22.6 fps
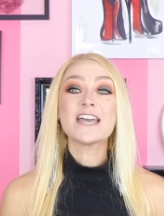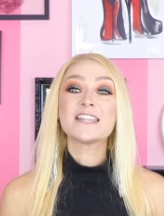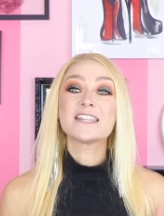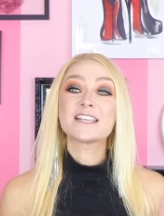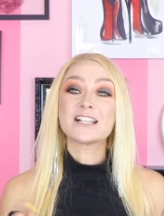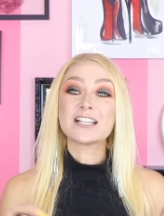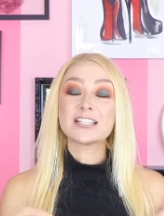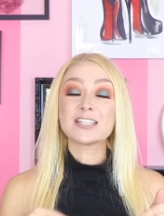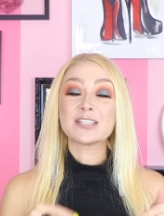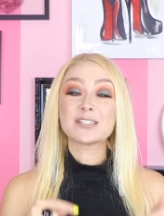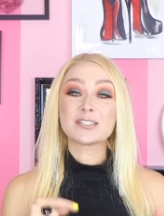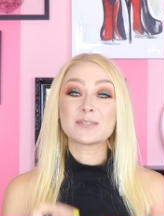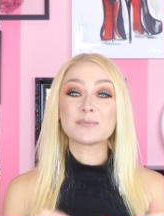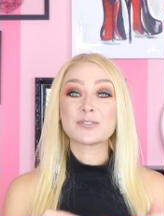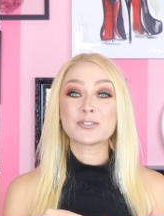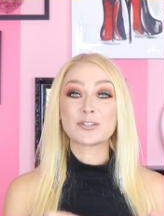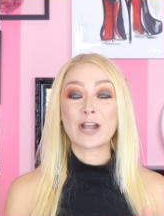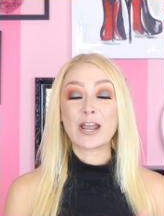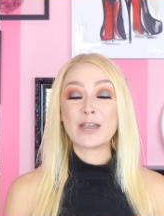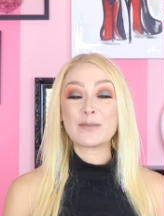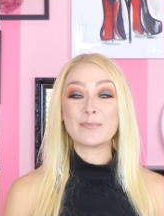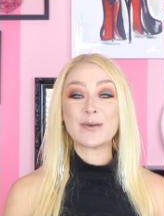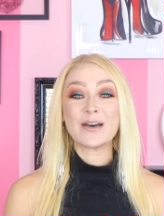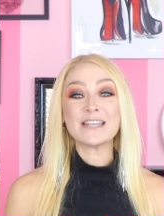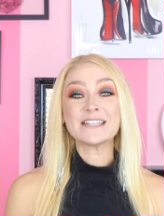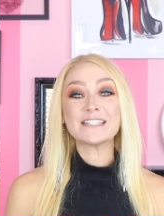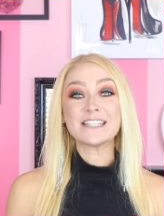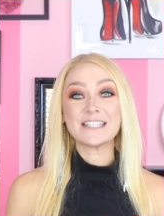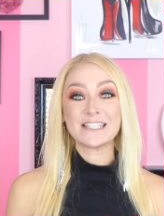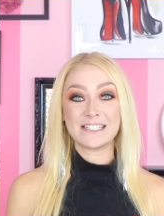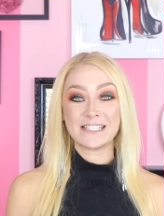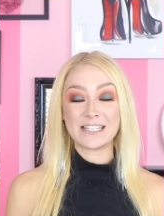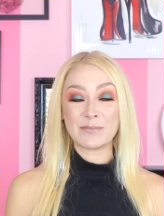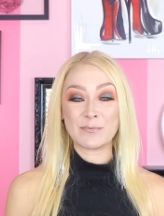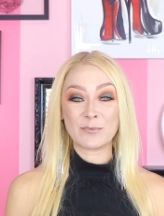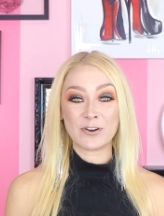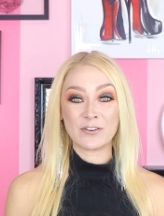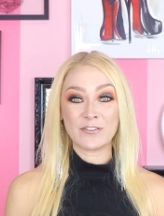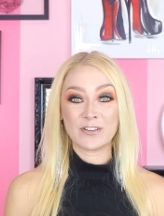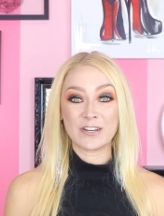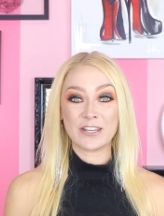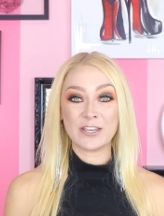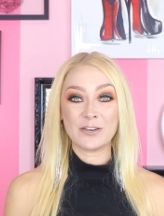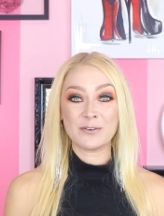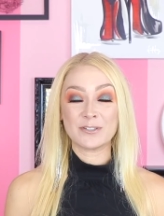Click the subscribe button to see more
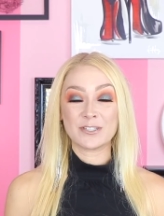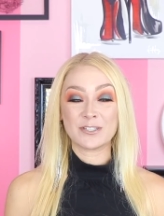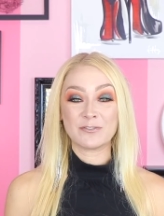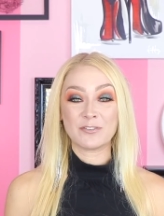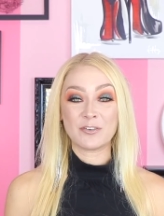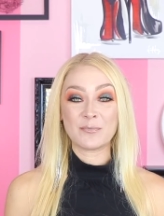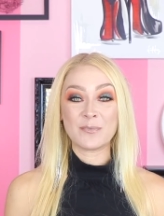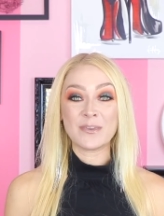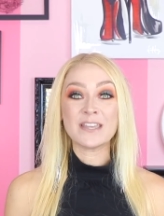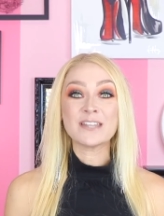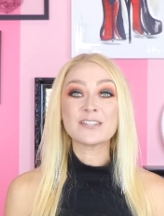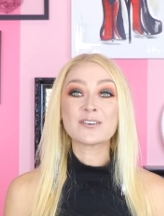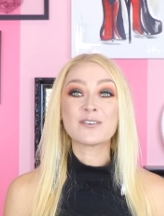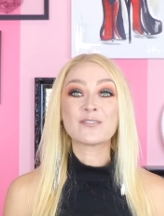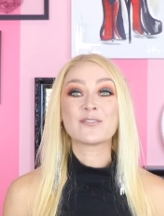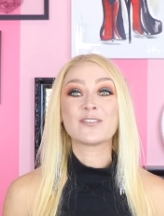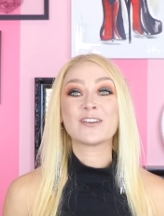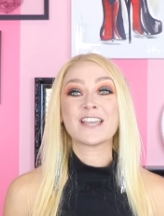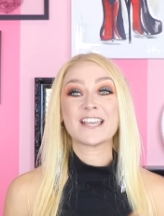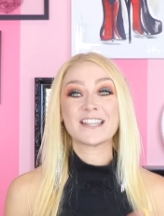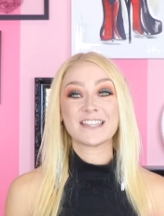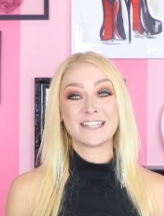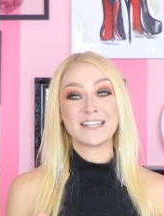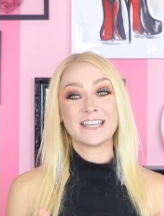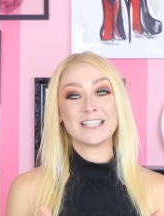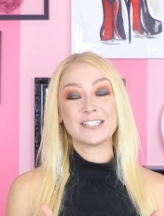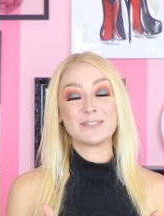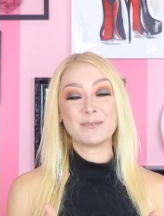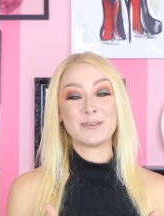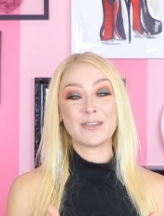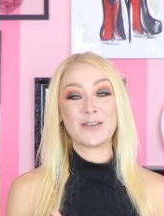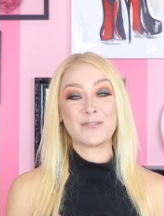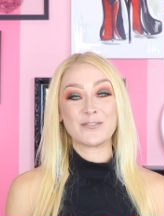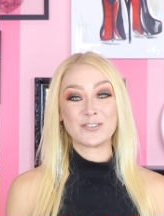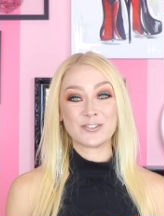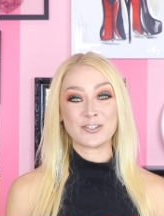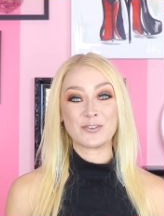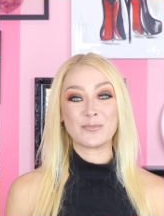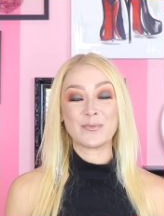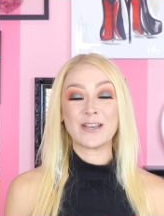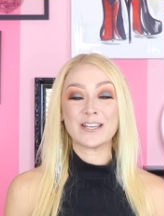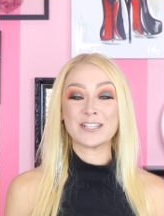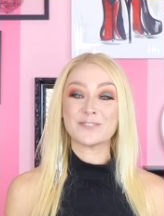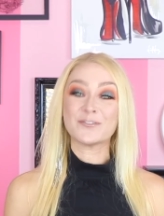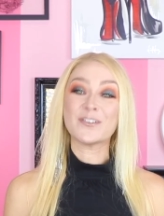videos from me. Don't forget that SPF is your
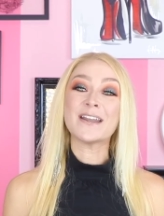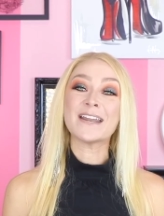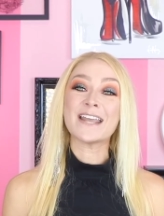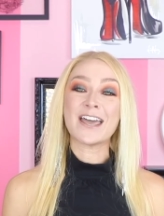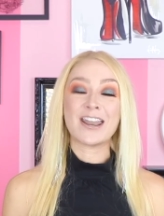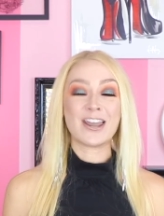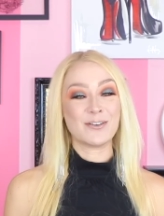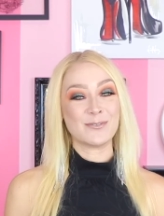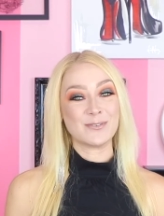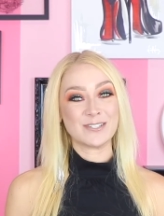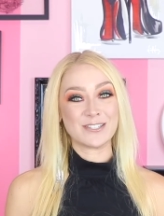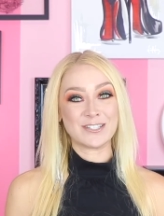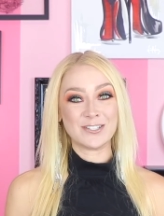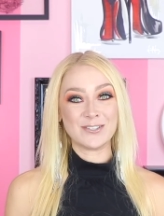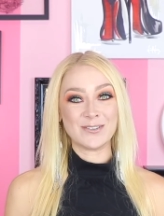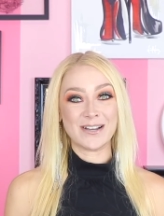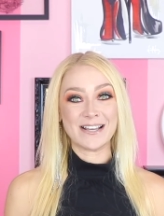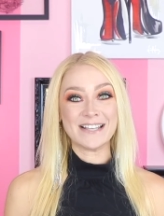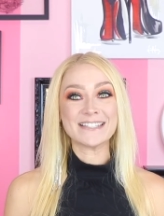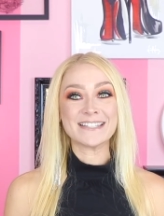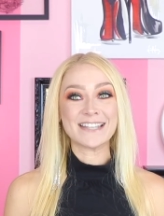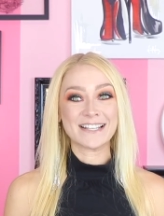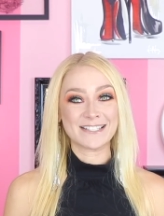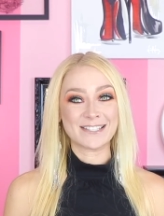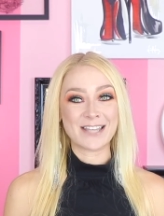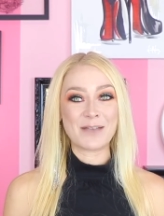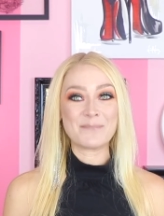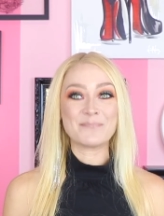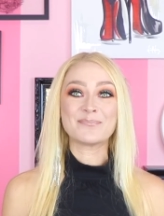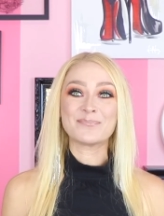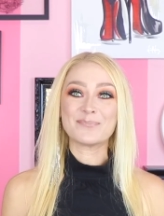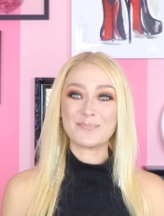best friend, and I will see you guys next time.